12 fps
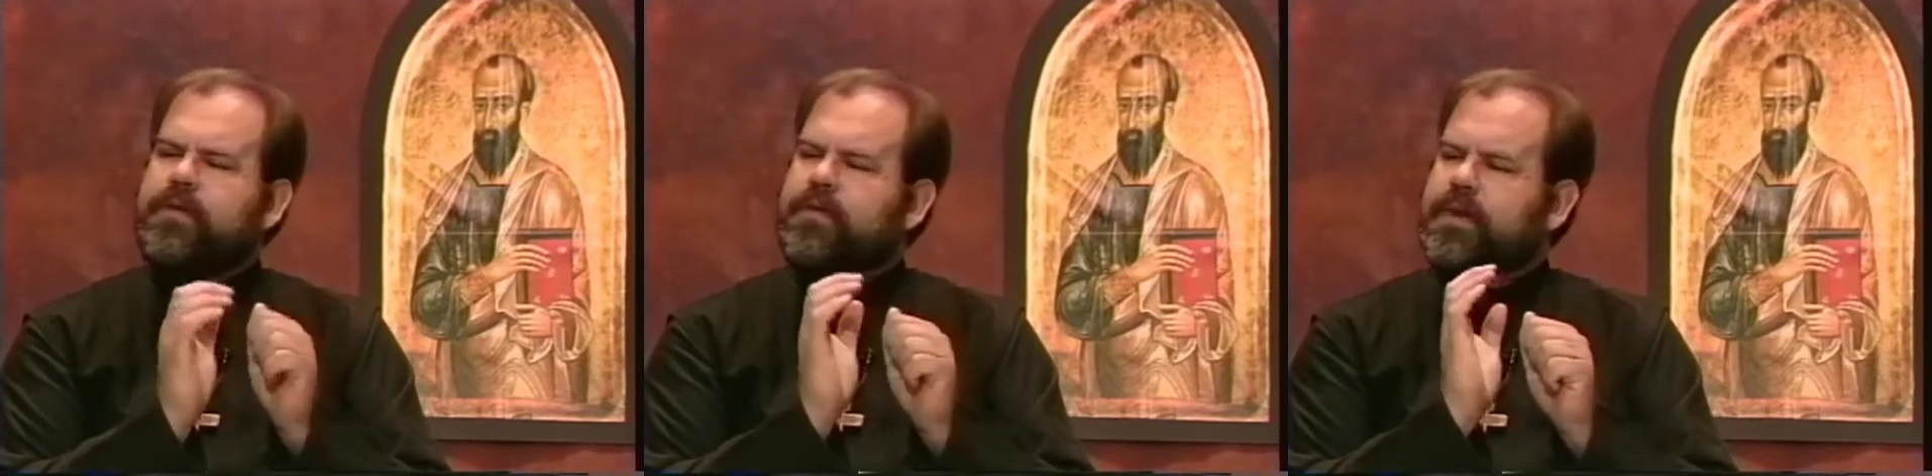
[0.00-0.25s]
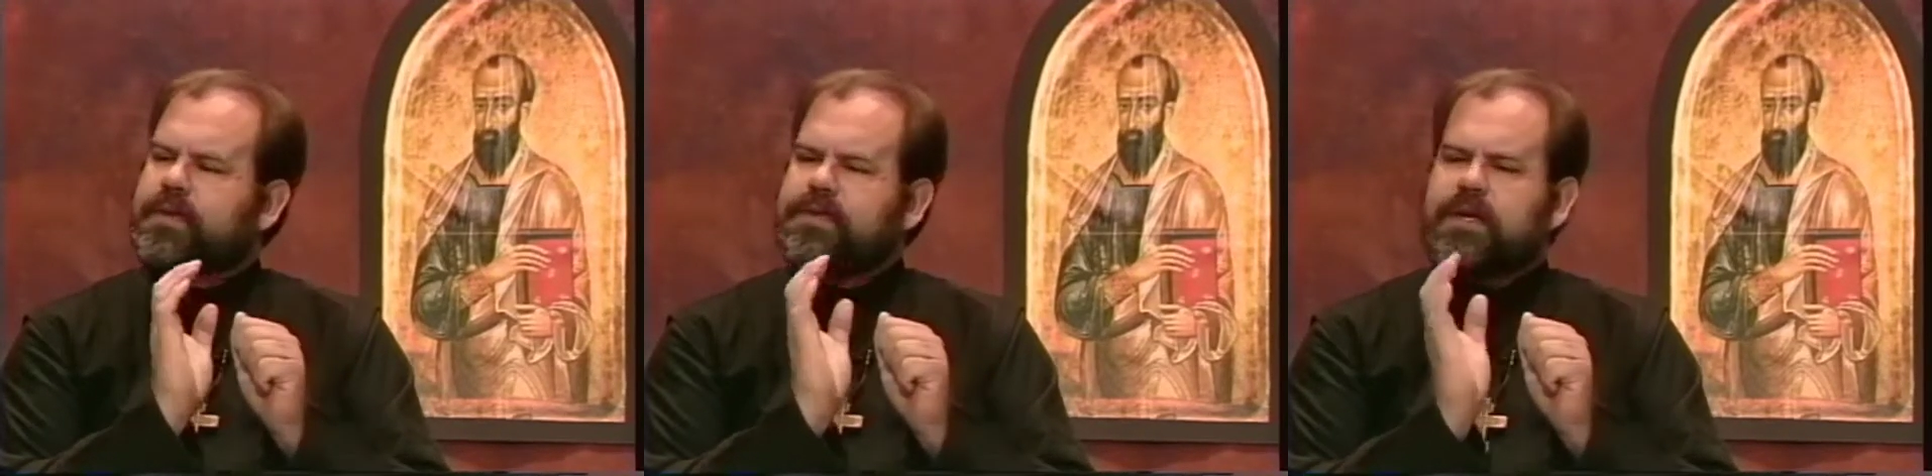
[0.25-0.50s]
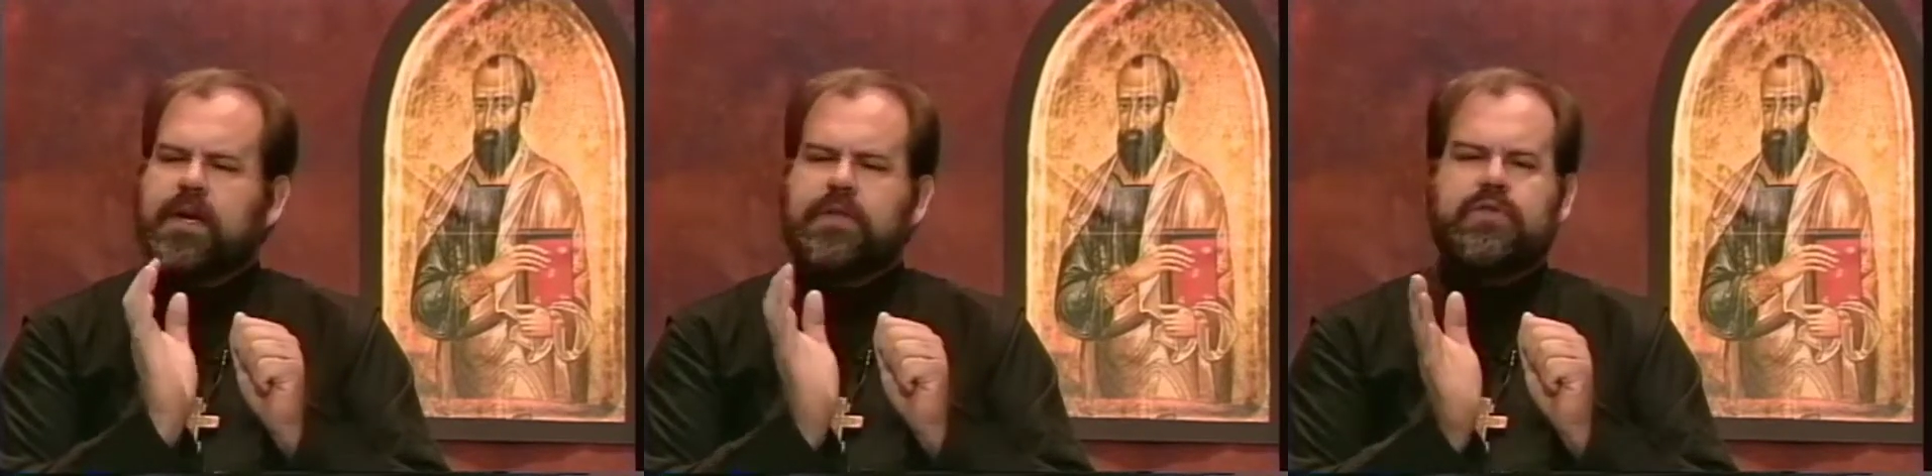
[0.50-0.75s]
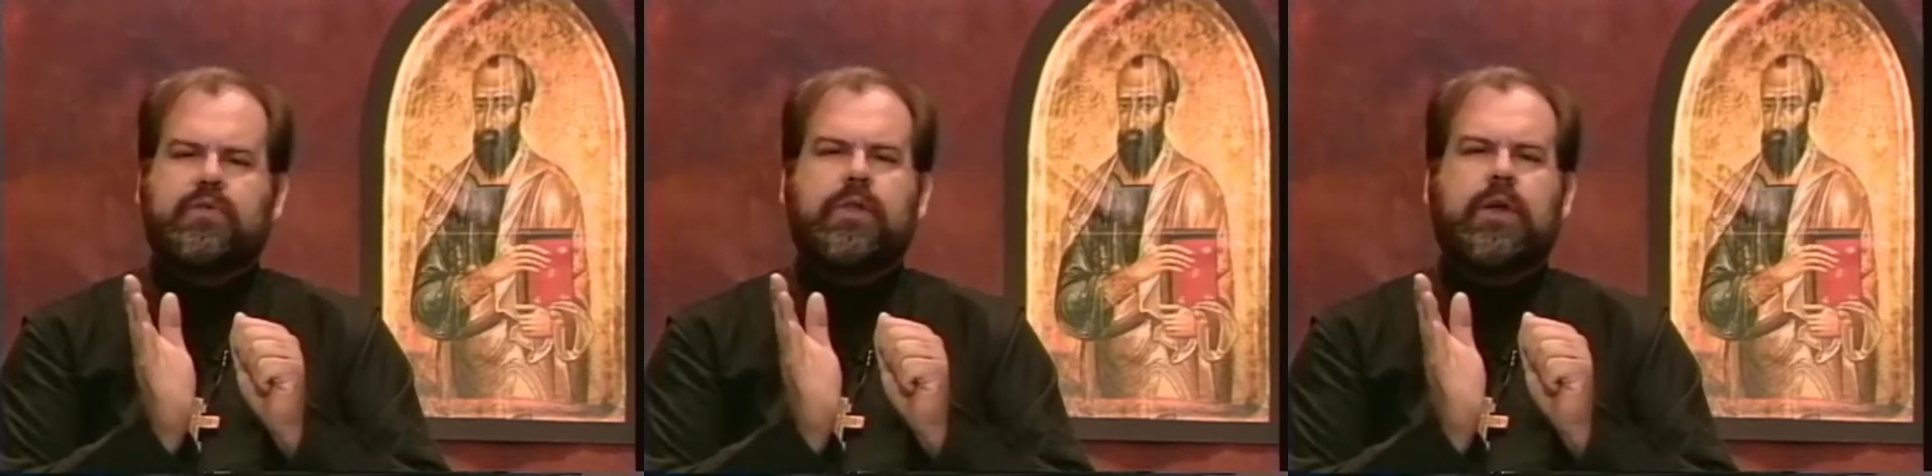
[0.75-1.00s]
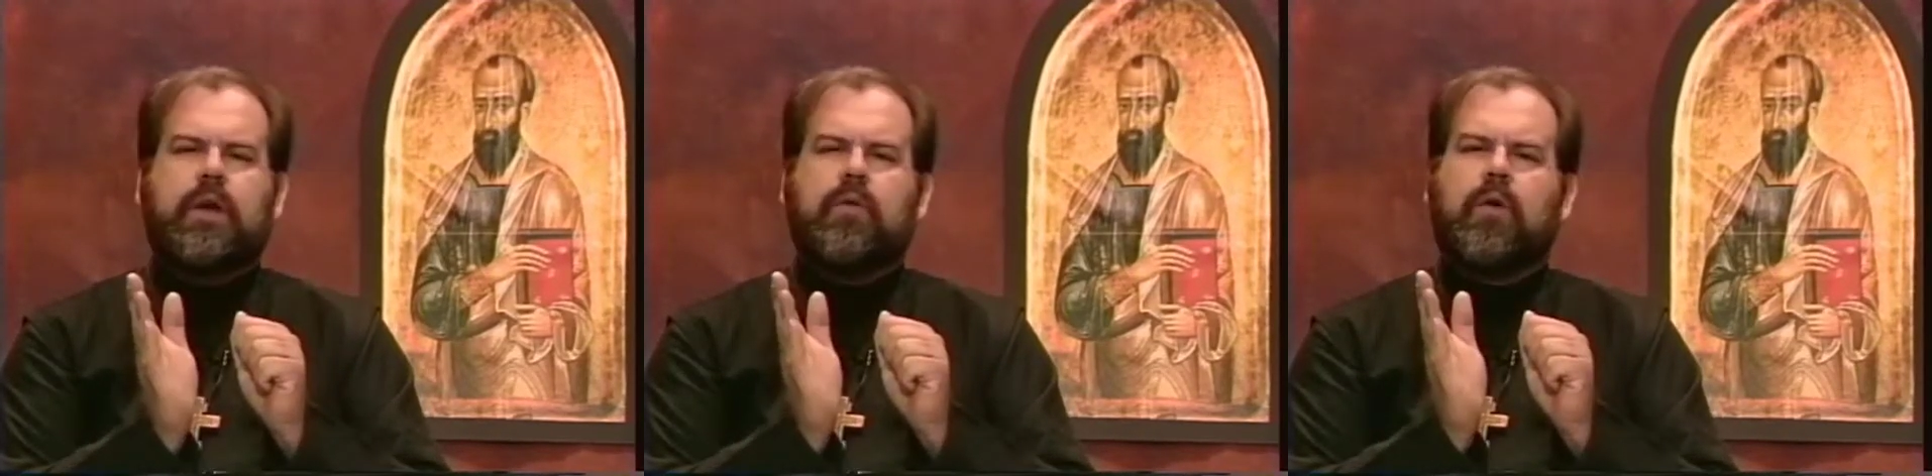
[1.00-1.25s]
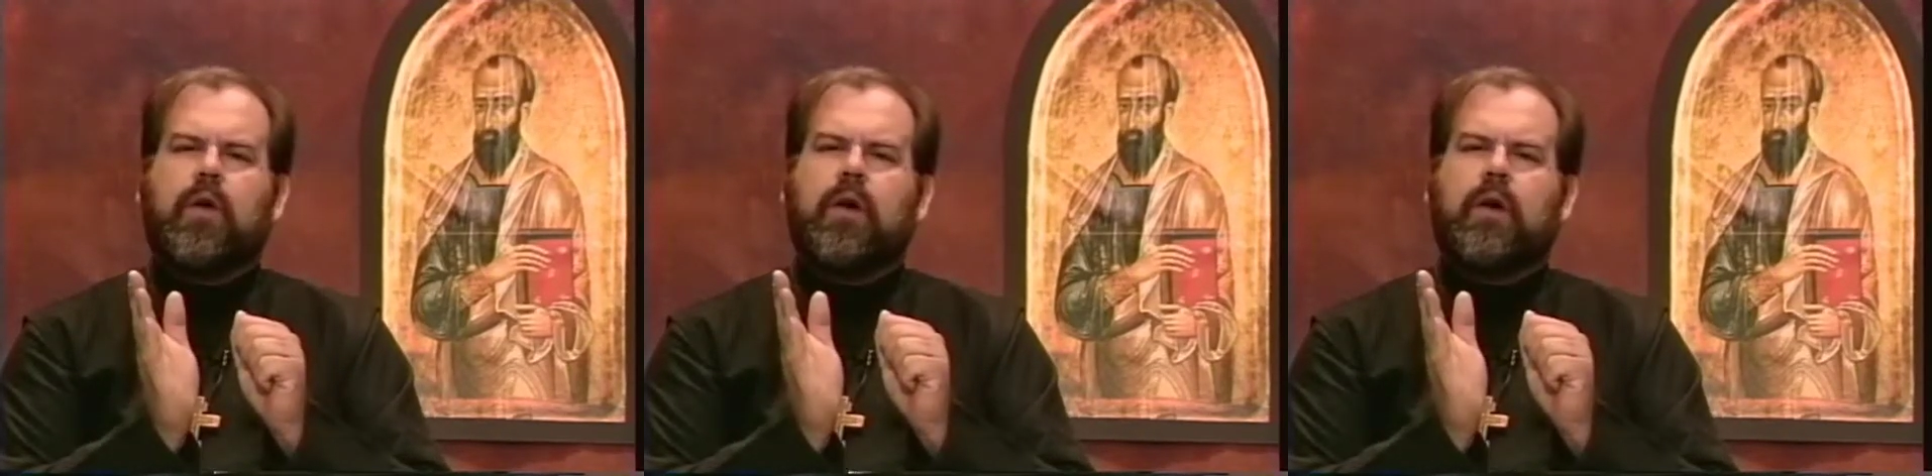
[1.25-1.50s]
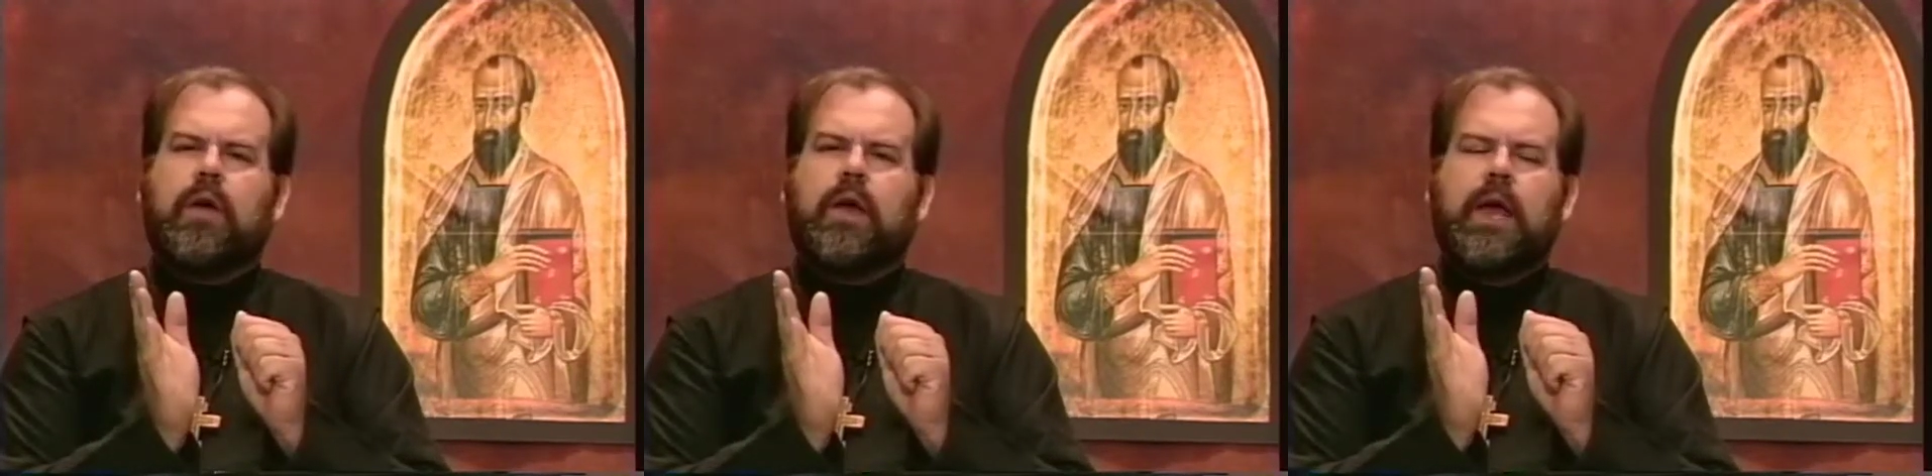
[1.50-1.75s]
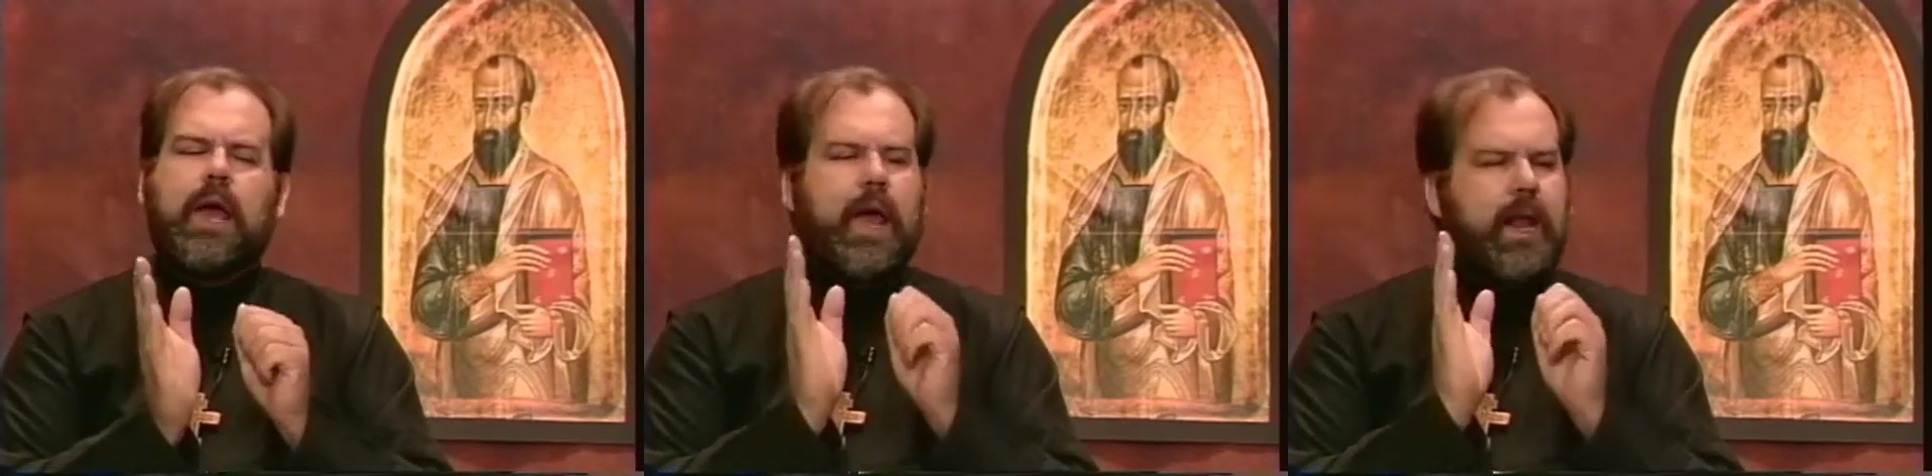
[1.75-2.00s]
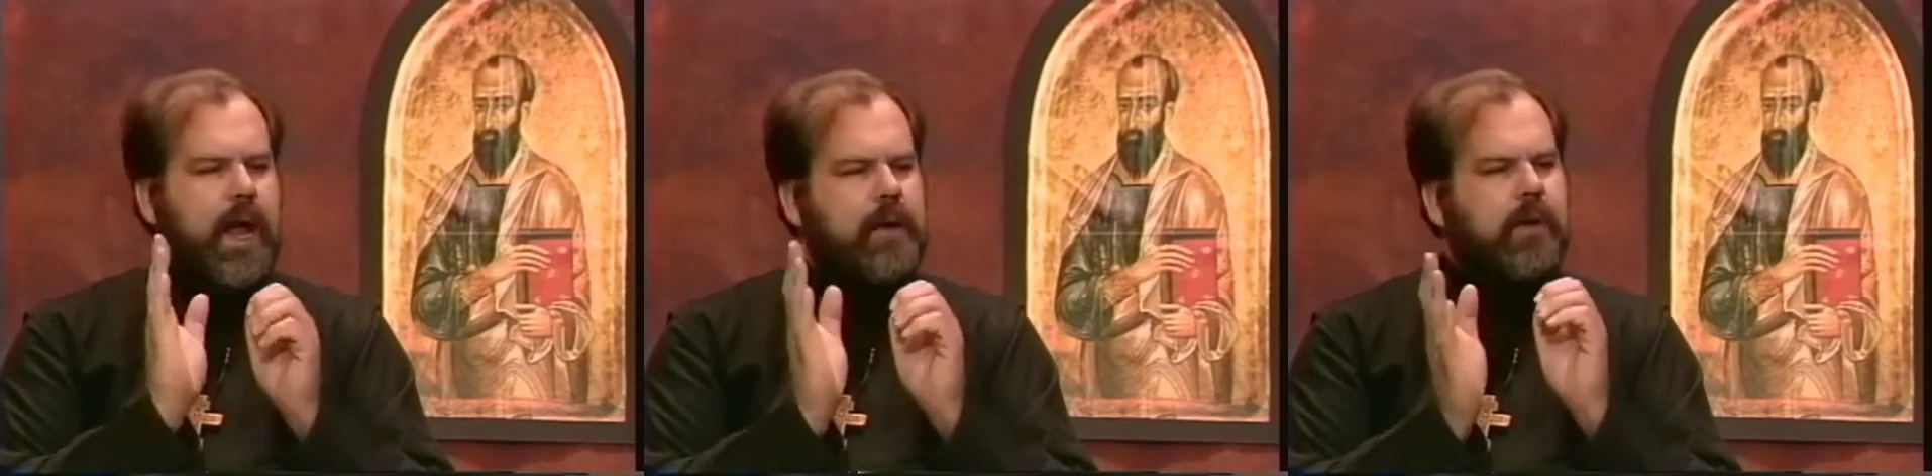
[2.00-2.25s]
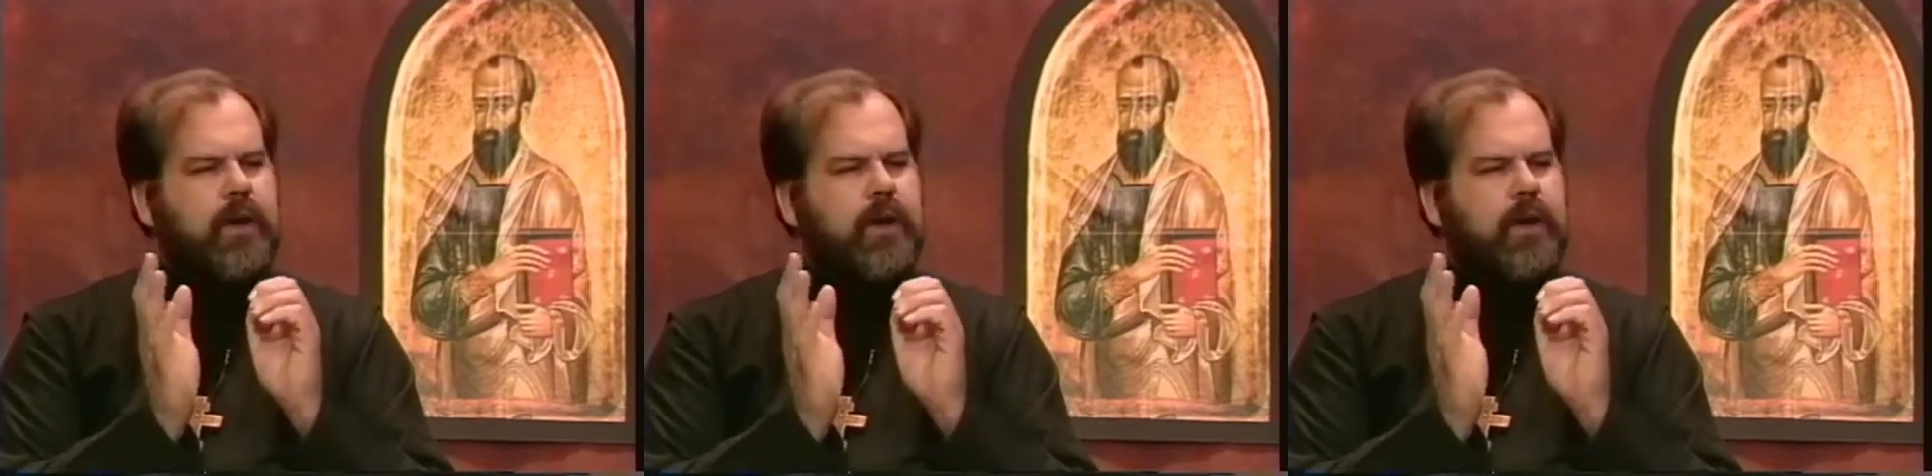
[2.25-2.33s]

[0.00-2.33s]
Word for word: and things that I do that are wrong. And